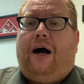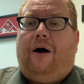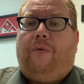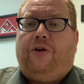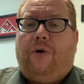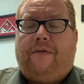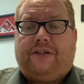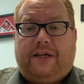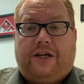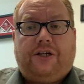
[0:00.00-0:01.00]
we do have a
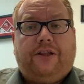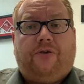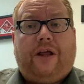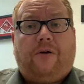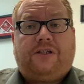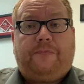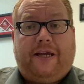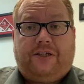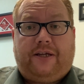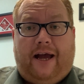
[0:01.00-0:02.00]
section in there now that
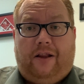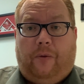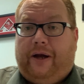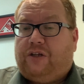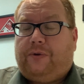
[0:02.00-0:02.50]
speaks to alleyways.